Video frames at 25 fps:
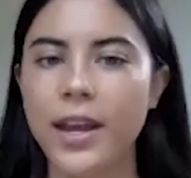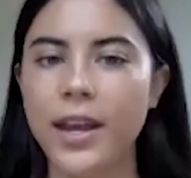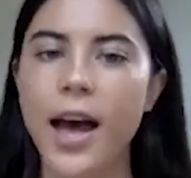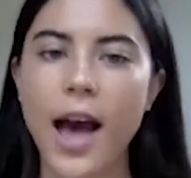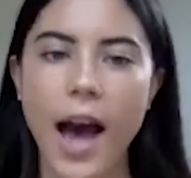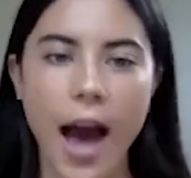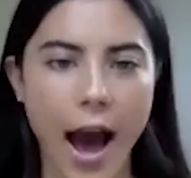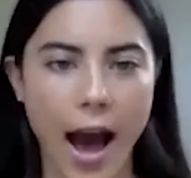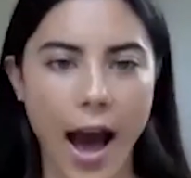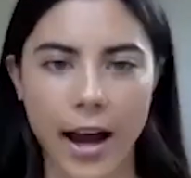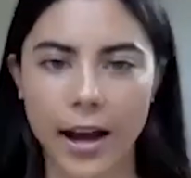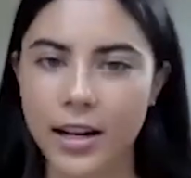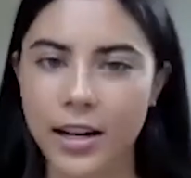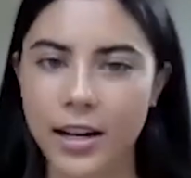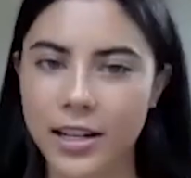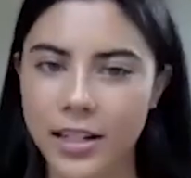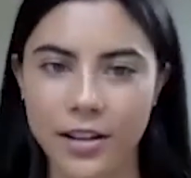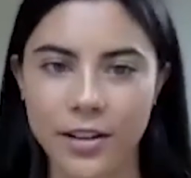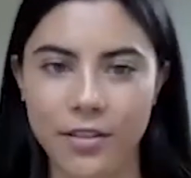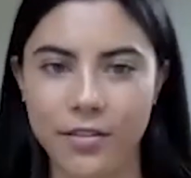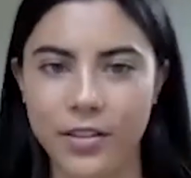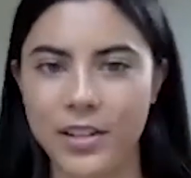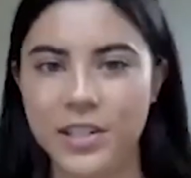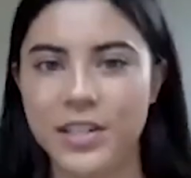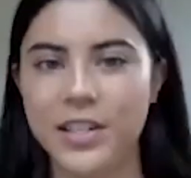
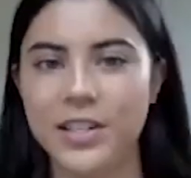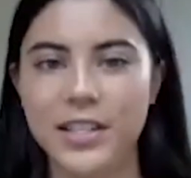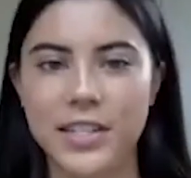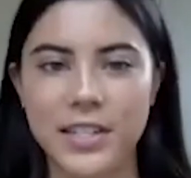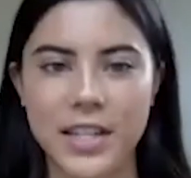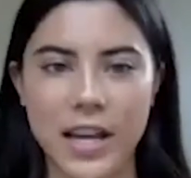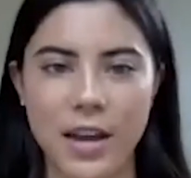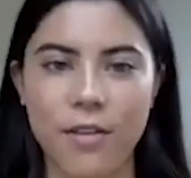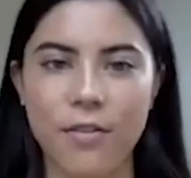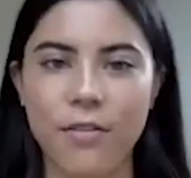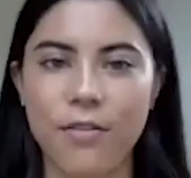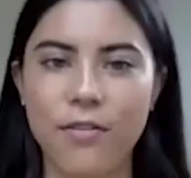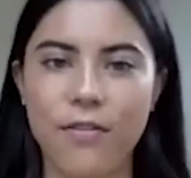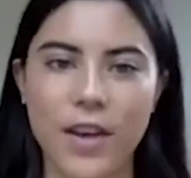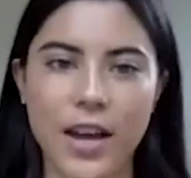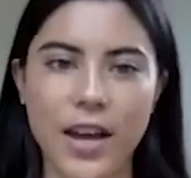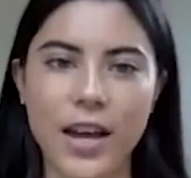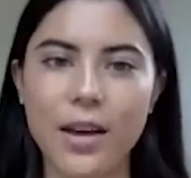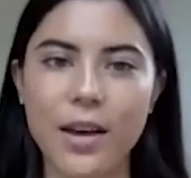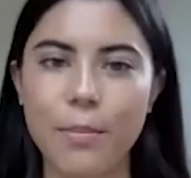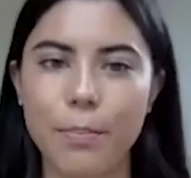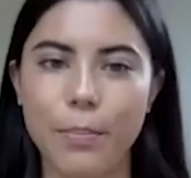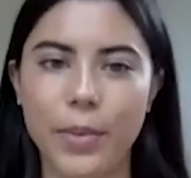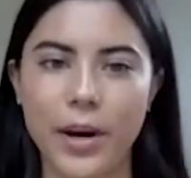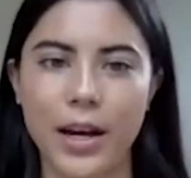active and to stay fit,
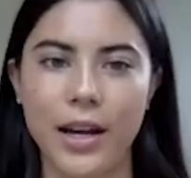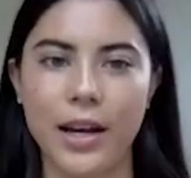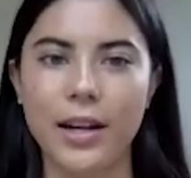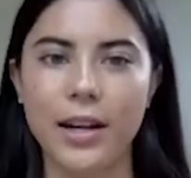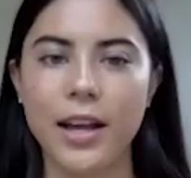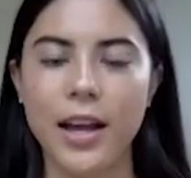but